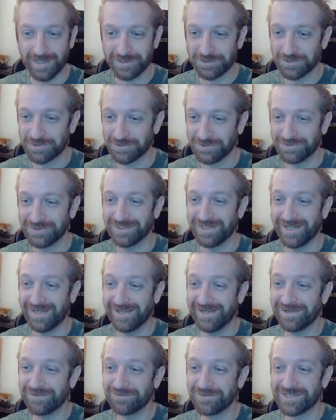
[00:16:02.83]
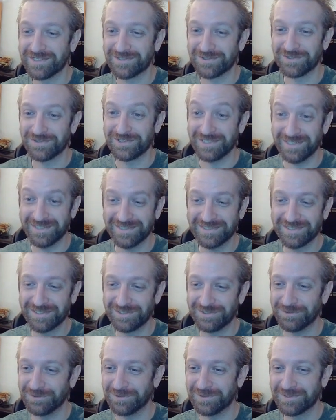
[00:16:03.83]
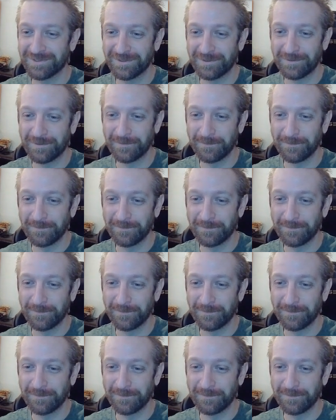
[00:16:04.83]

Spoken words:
national AI research institutes.